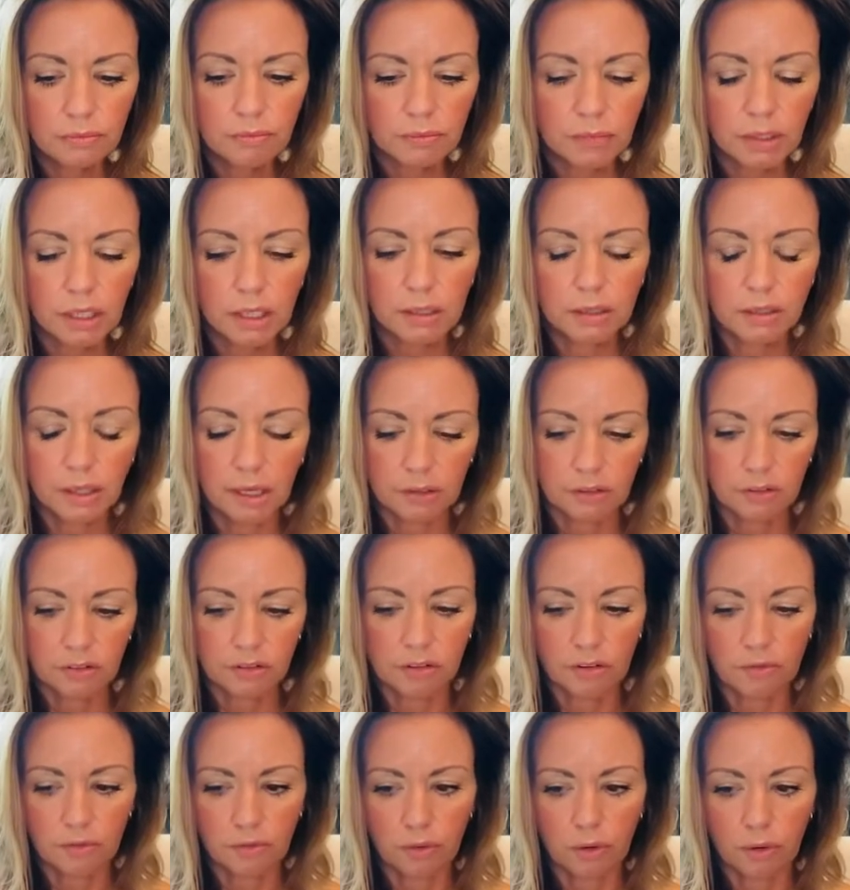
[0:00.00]
next
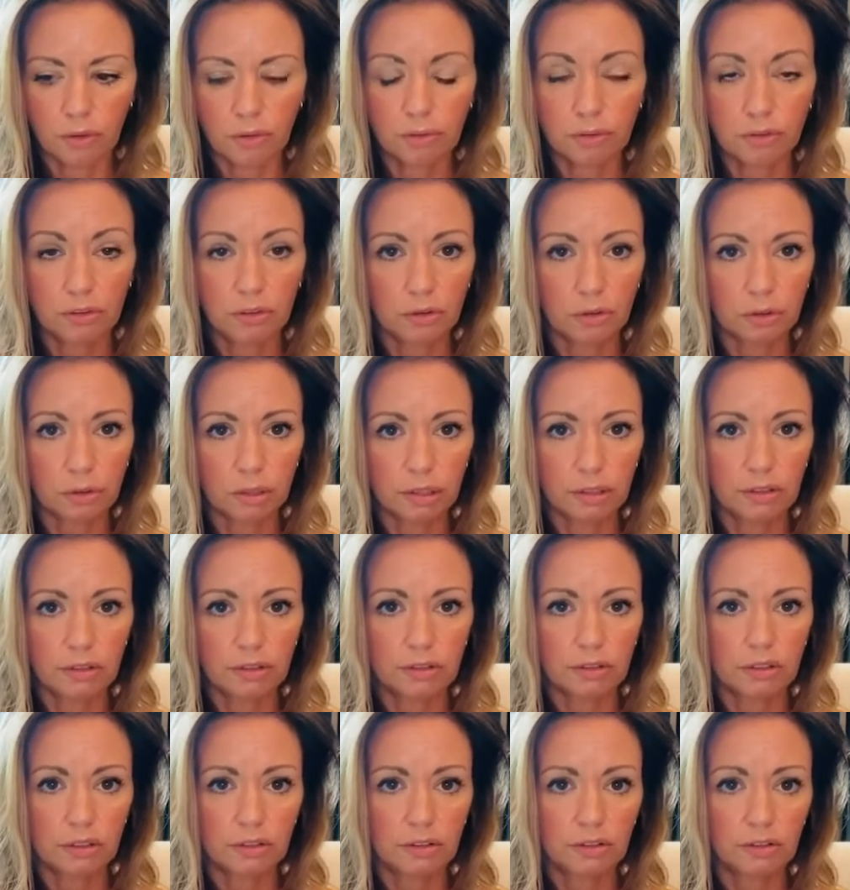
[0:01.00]
to the Four of
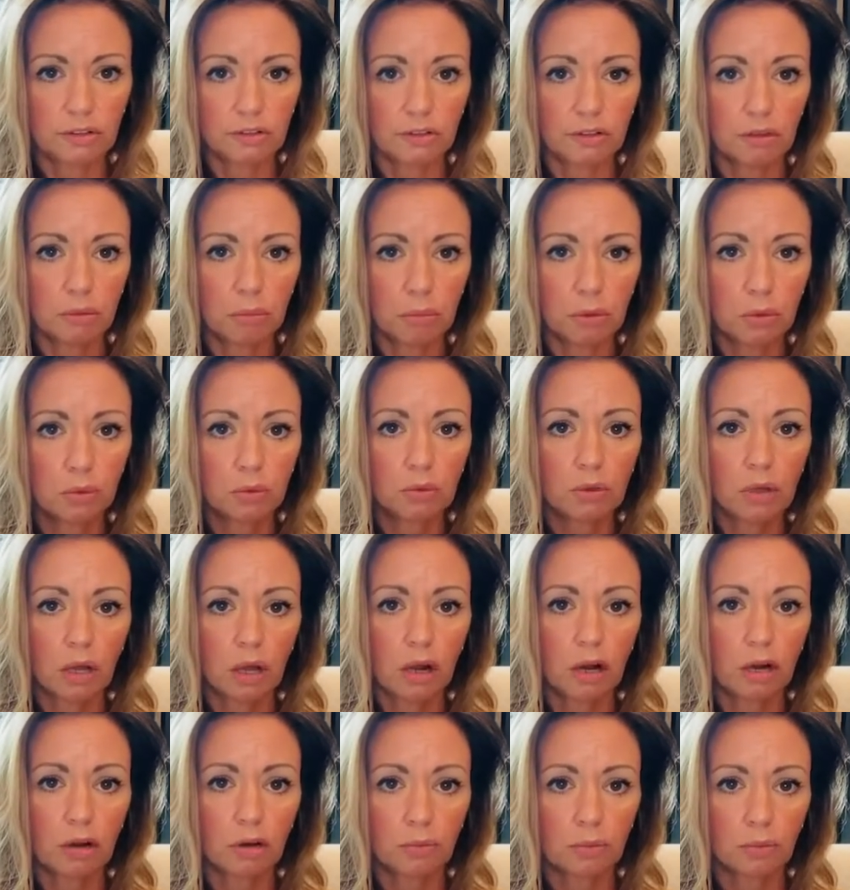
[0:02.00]
Swords is the Moon
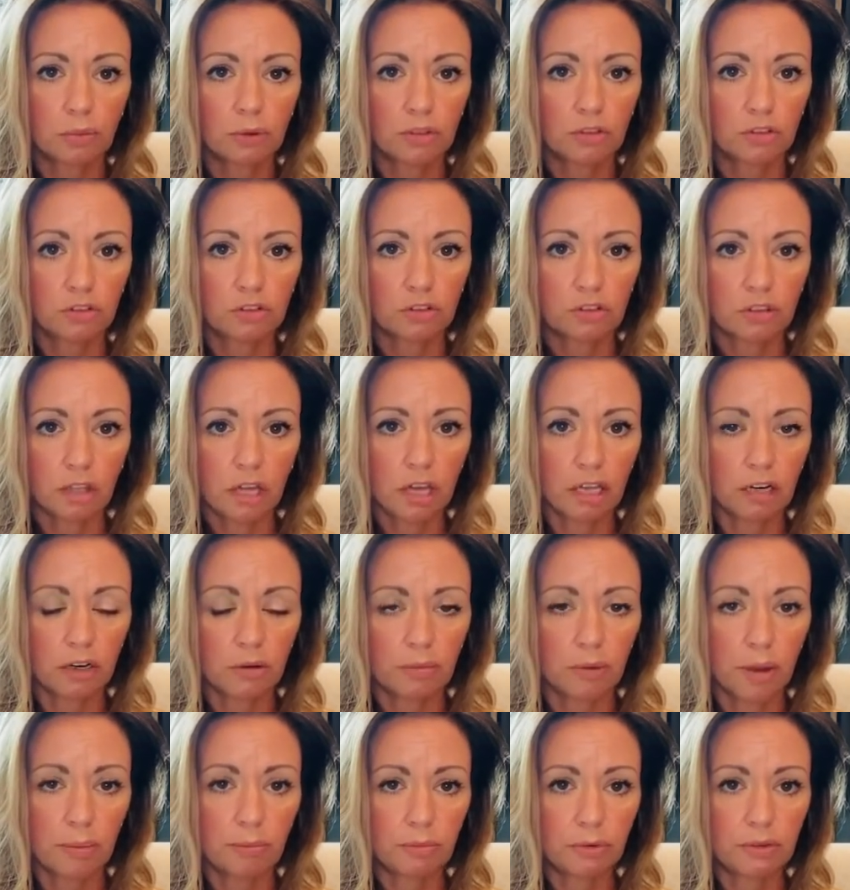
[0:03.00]
card, which kind
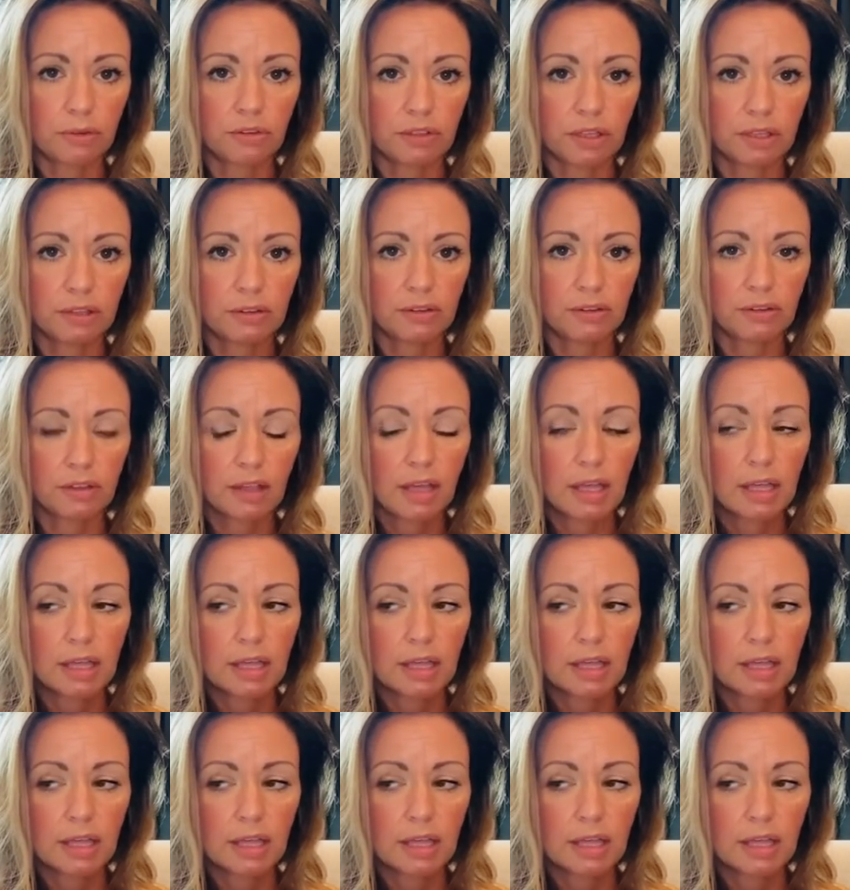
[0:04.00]
of represents